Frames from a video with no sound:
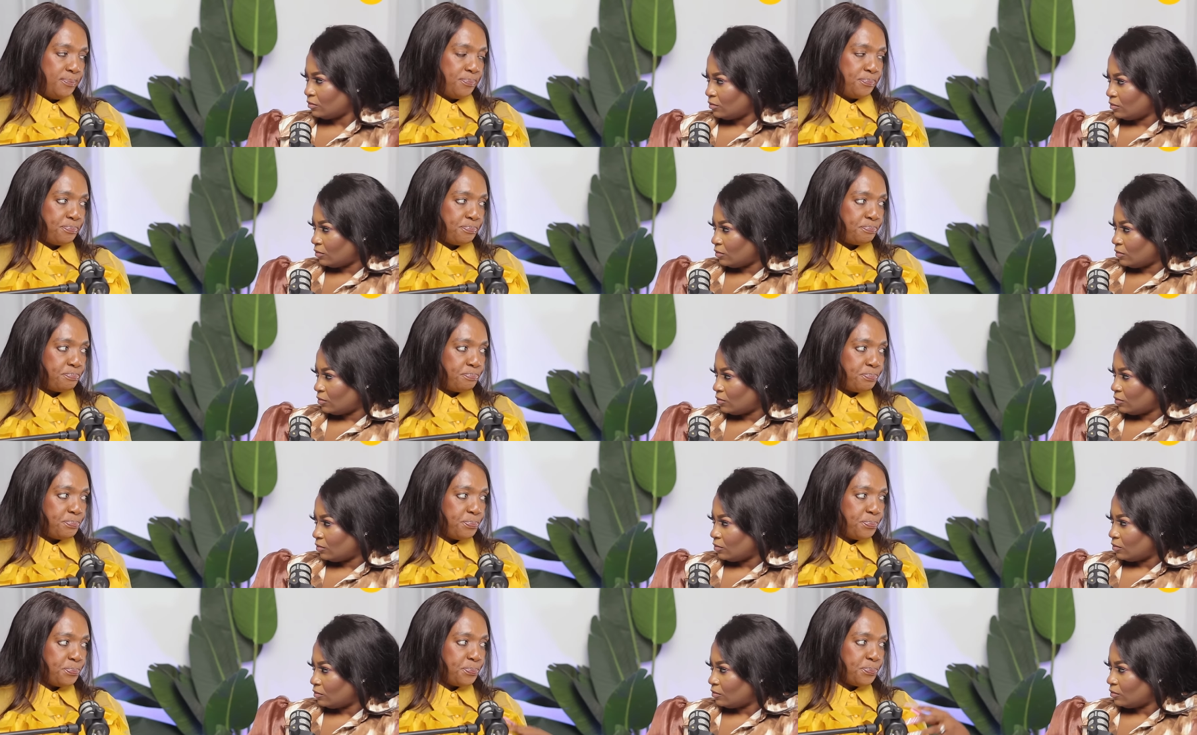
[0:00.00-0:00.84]

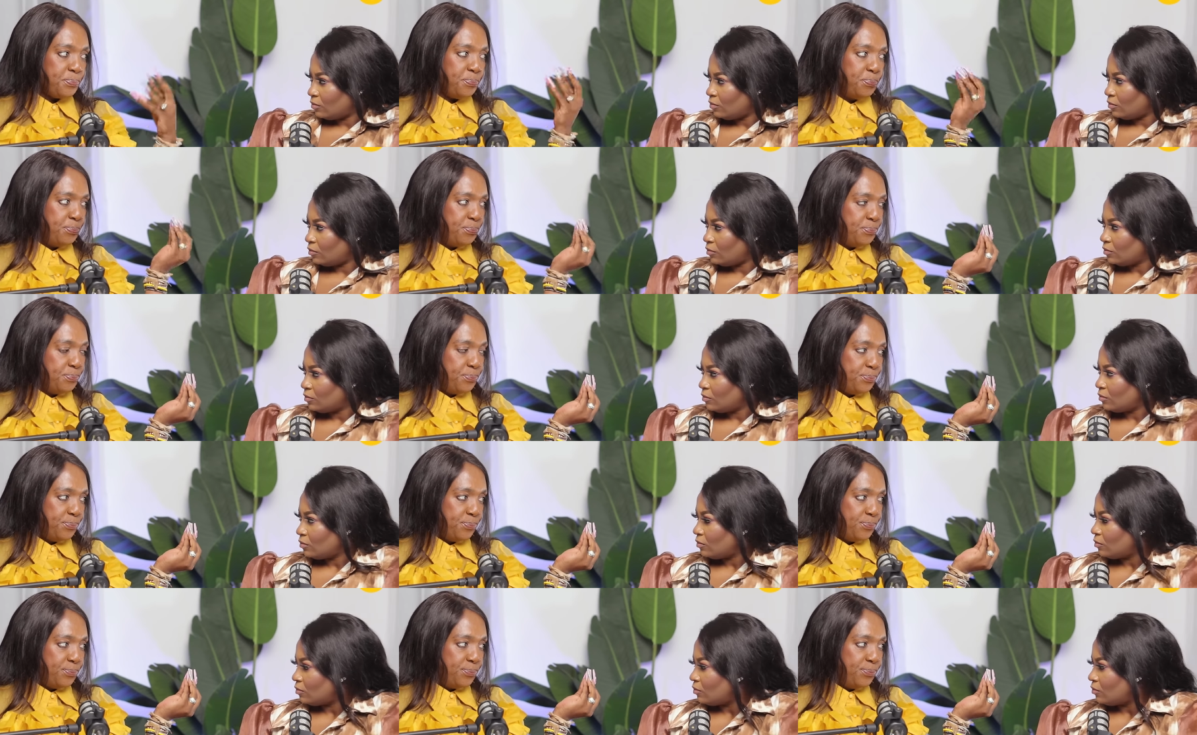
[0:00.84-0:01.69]

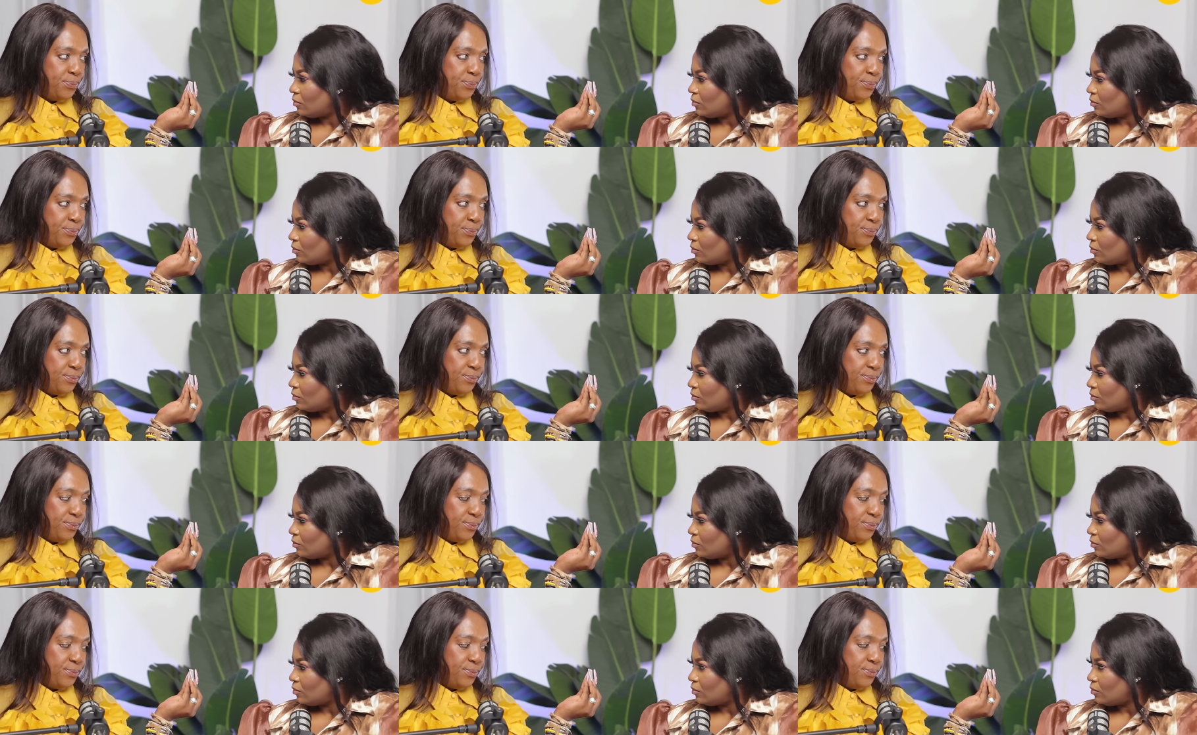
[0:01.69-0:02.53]

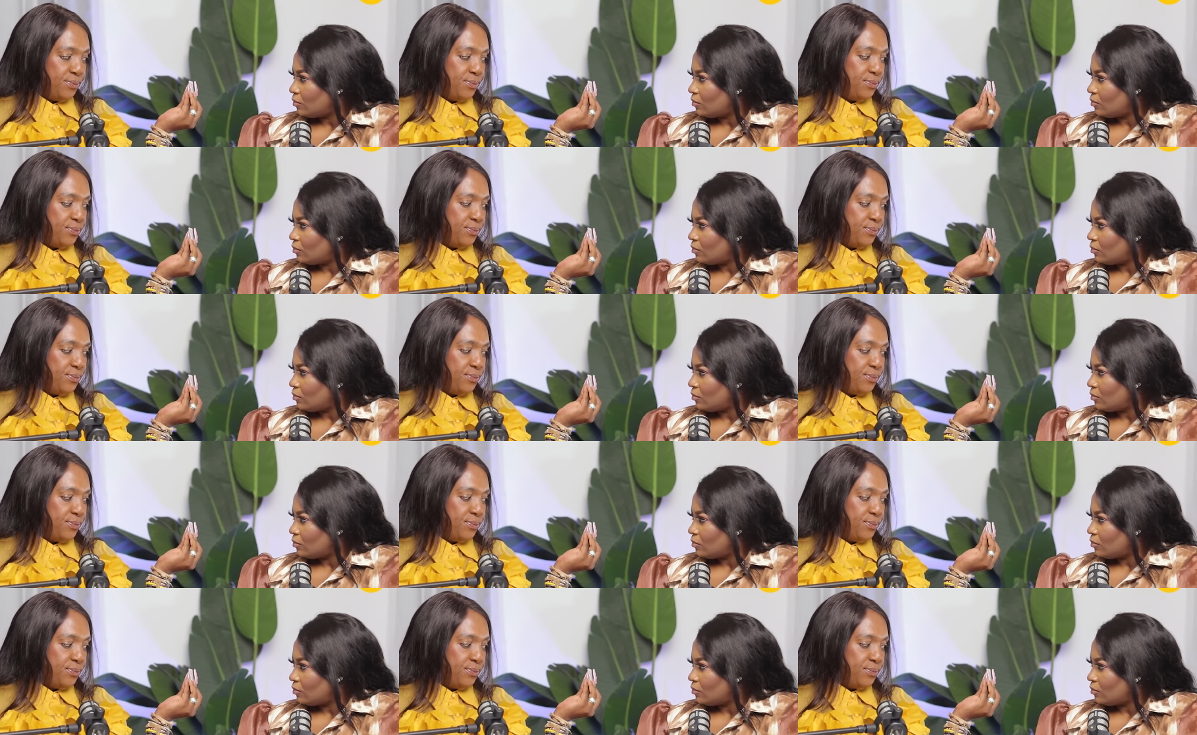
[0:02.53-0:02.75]
Nobody speaks.